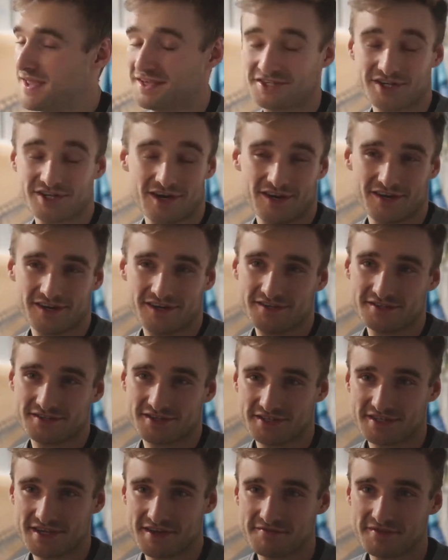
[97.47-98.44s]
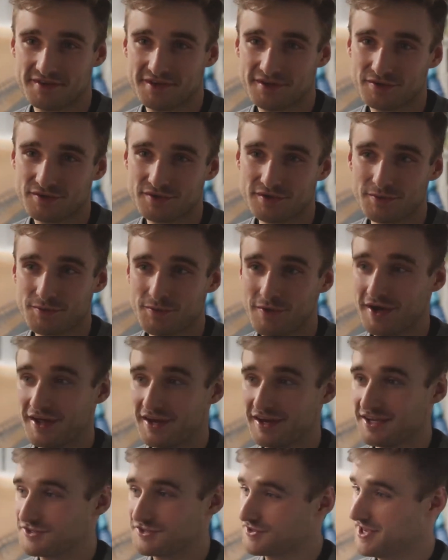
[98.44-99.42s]
and Charlie Tanfield, were
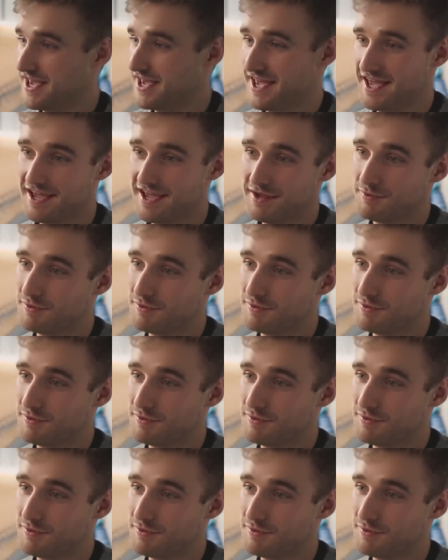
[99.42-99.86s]
literally here.